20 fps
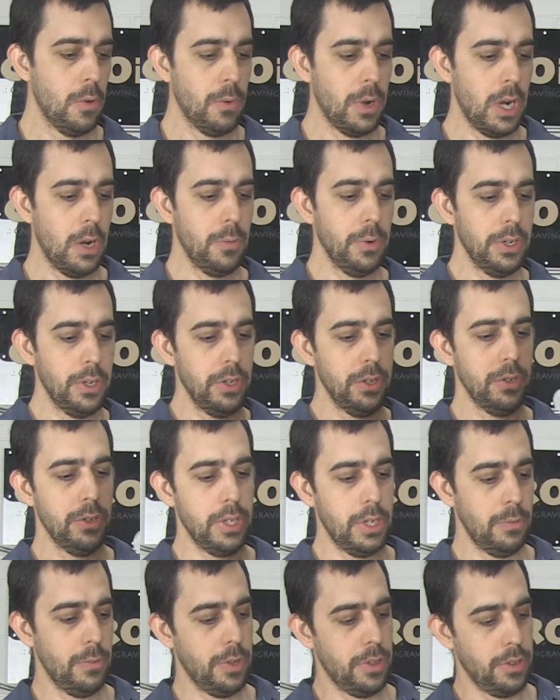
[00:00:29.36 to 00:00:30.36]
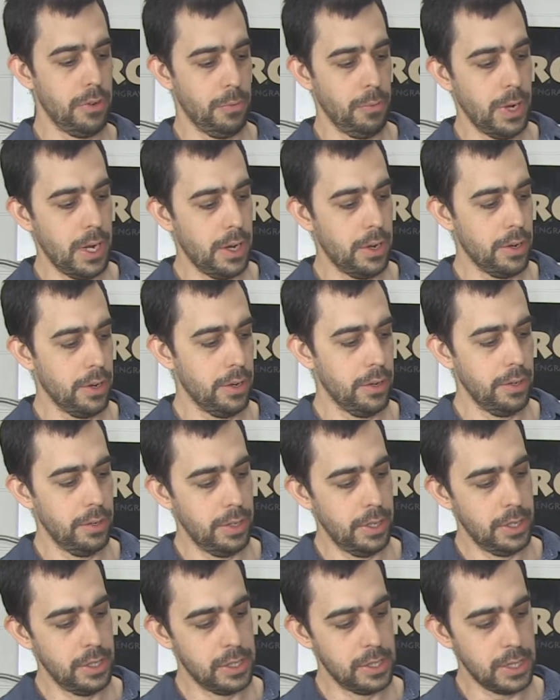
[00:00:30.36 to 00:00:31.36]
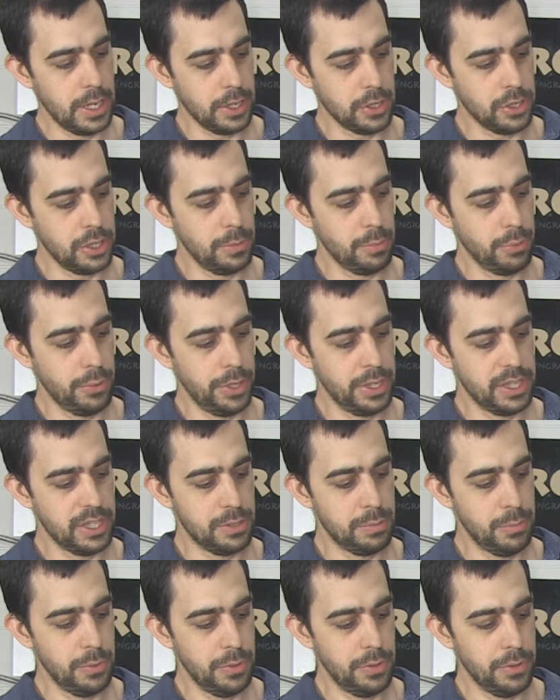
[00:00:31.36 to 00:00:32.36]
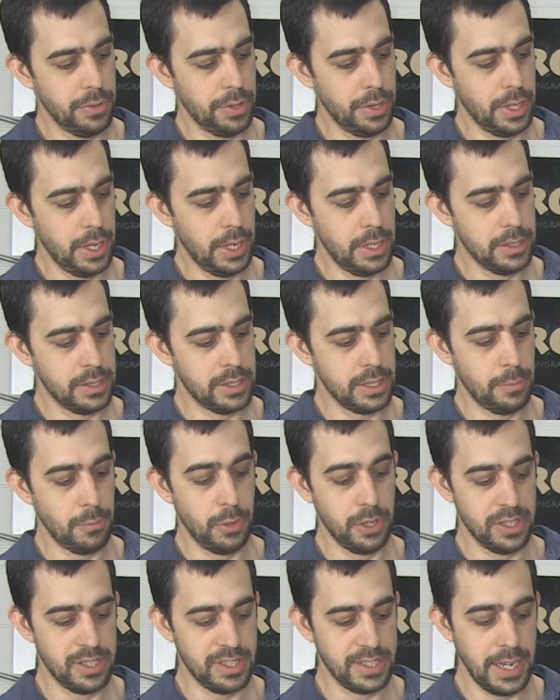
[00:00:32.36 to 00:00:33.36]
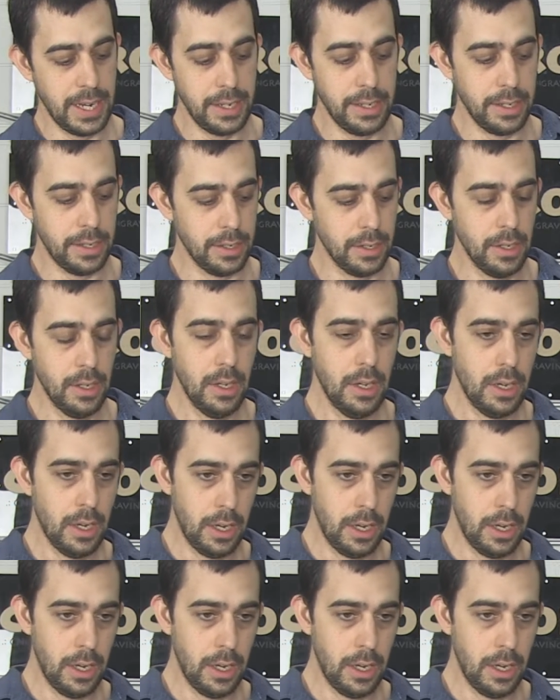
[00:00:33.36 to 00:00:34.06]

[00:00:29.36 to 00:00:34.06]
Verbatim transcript: While when you're doing it with a router, it's actually pretty smooth and somewhat sanded,